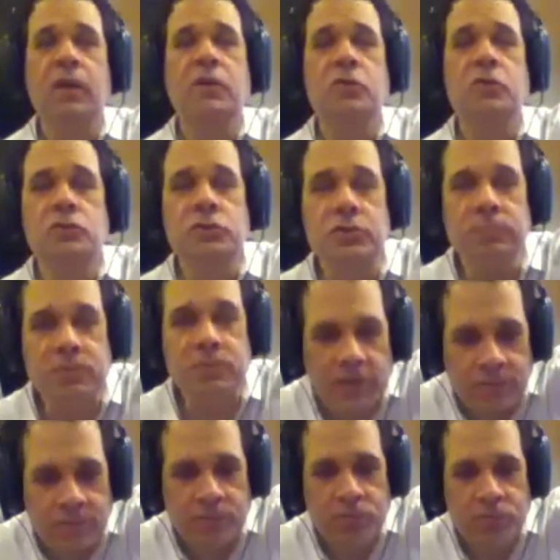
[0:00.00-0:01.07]
You should
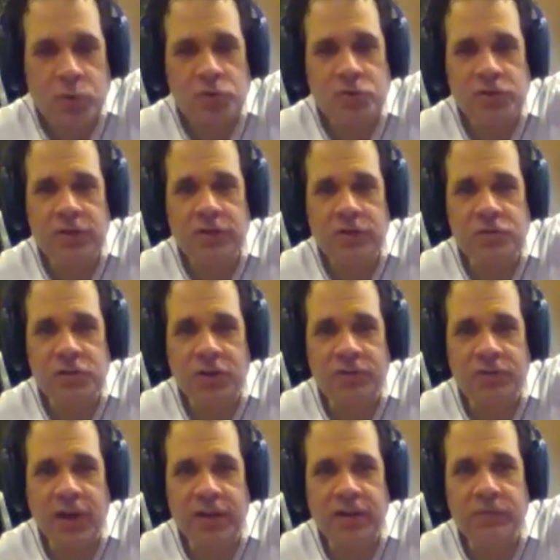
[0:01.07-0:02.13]
be pushing yourself
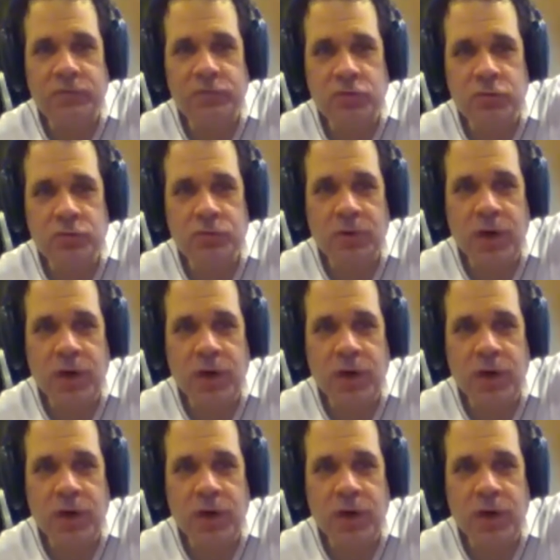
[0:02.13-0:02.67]
kind of to,